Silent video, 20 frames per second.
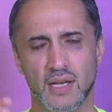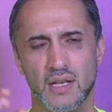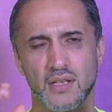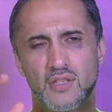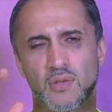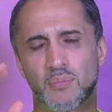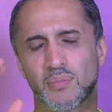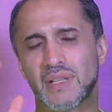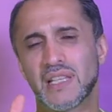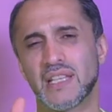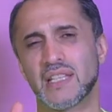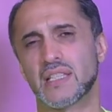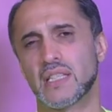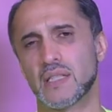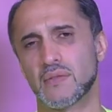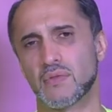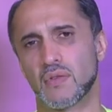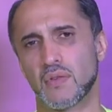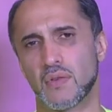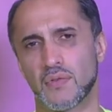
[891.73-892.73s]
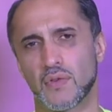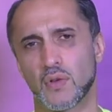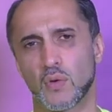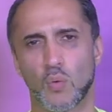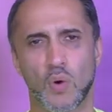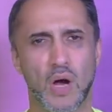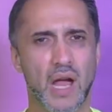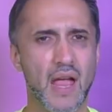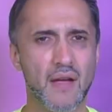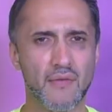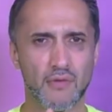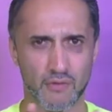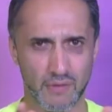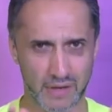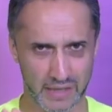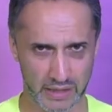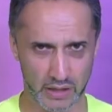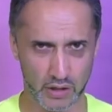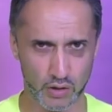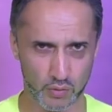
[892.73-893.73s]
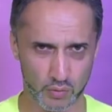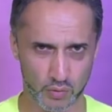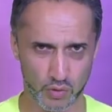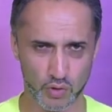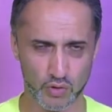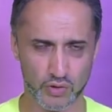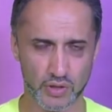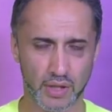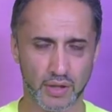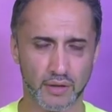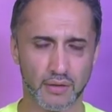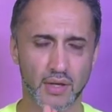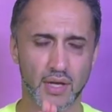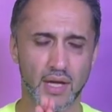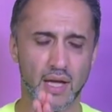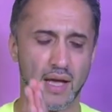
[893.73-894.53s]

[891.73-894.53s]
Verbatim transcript: So please leave a review whatever racket you're using.